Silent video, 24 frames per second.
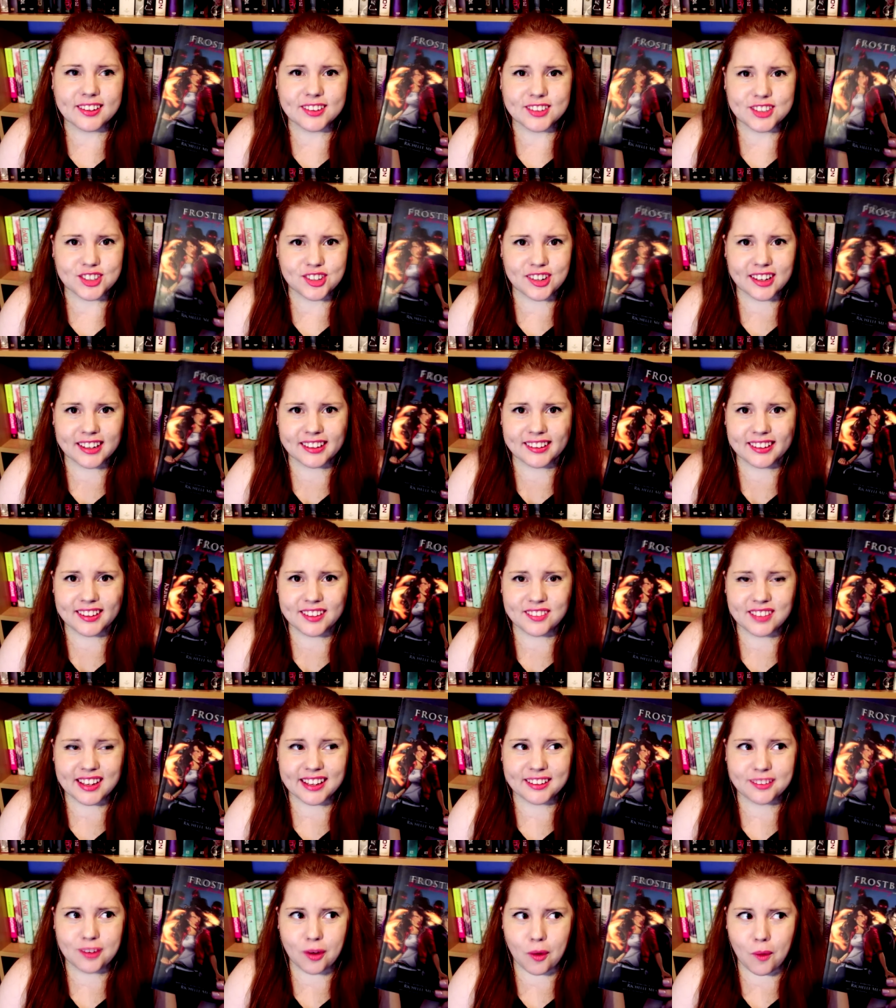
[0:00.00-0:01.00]

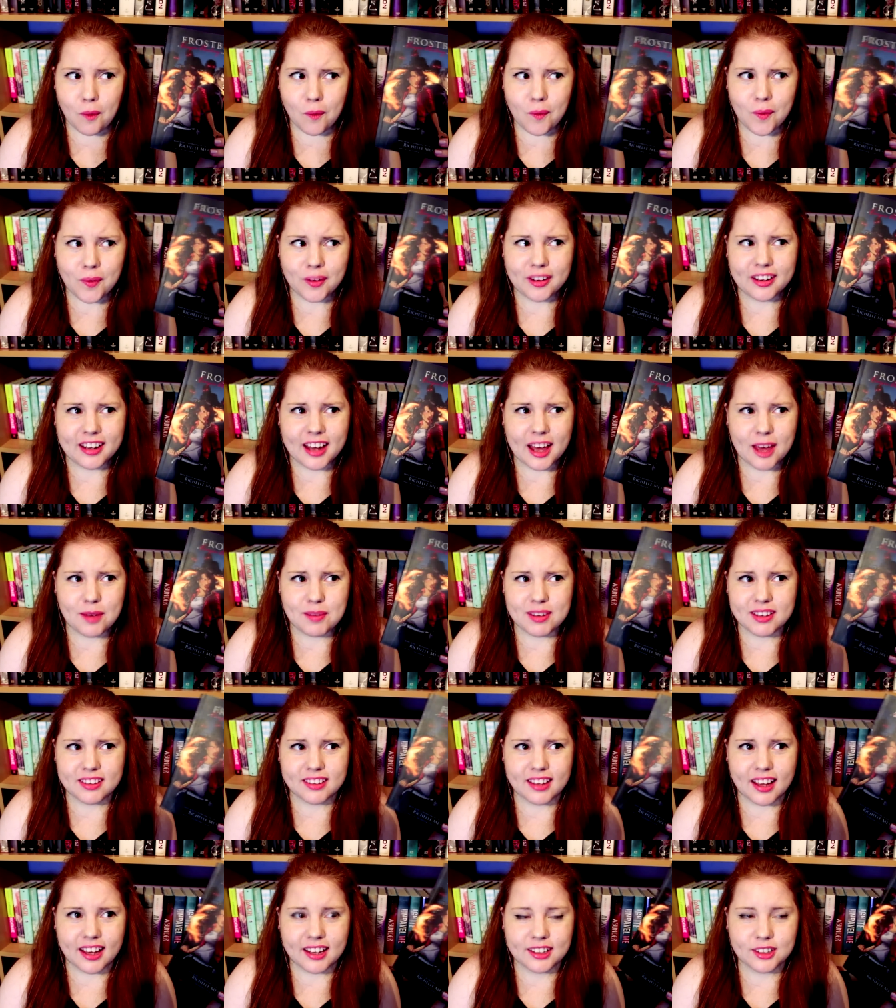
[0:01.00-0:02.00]
attractive at all. I
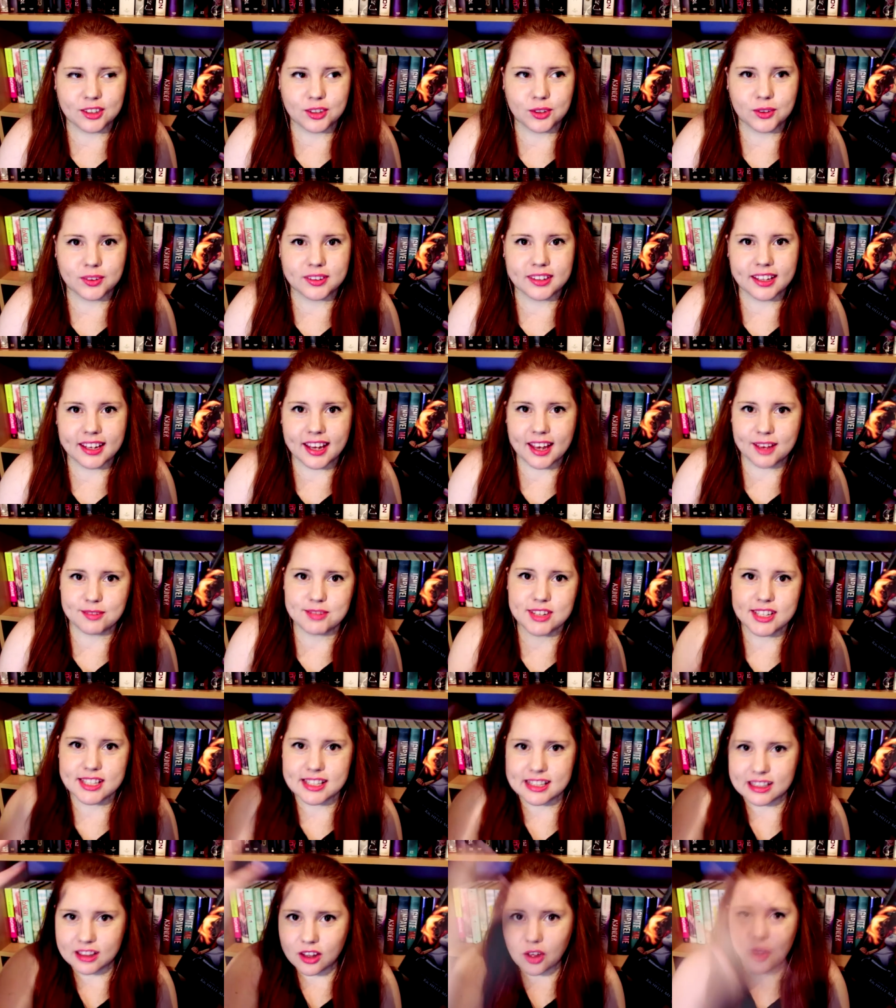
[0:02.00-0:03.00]
mean, I don't know, they have
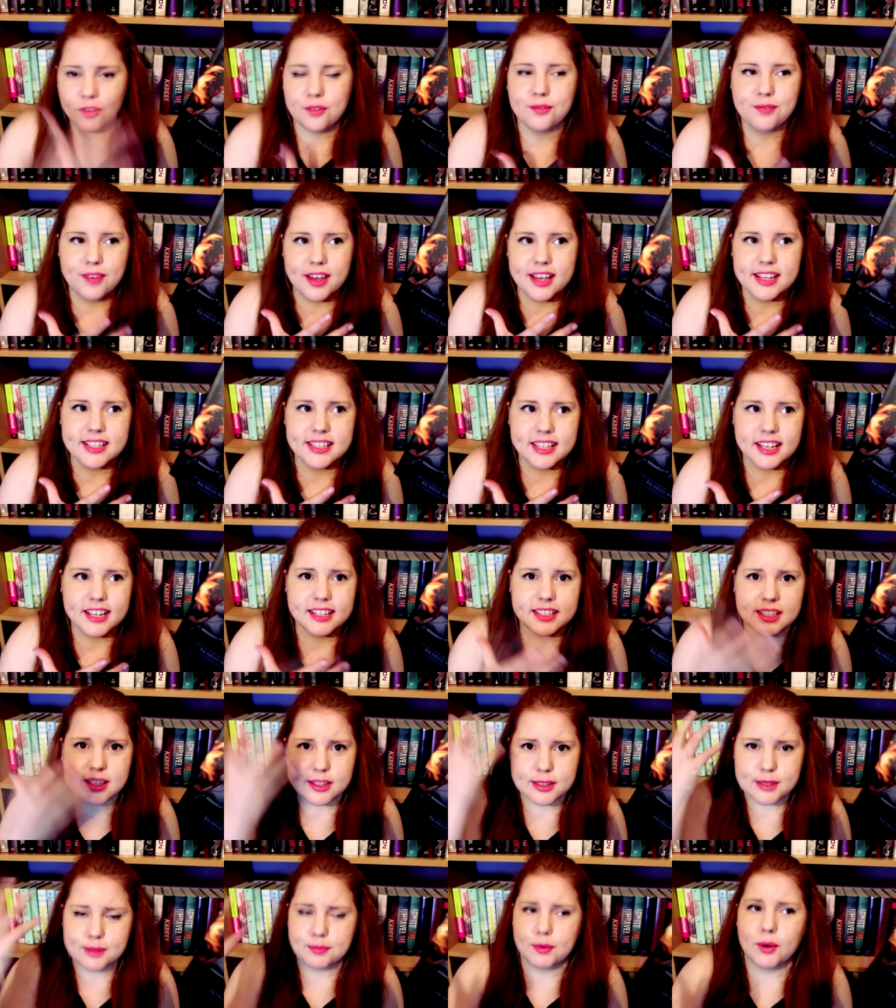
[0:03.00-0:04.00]
just long
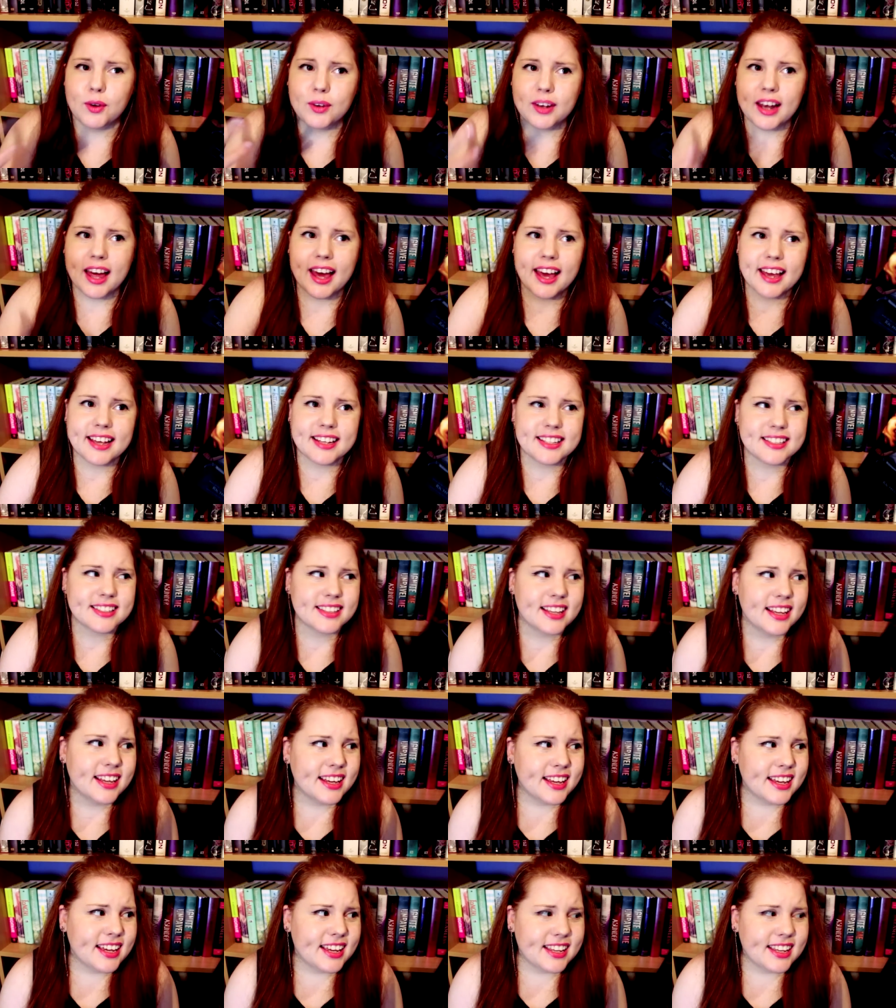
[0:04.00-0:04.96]
faces, small eyes.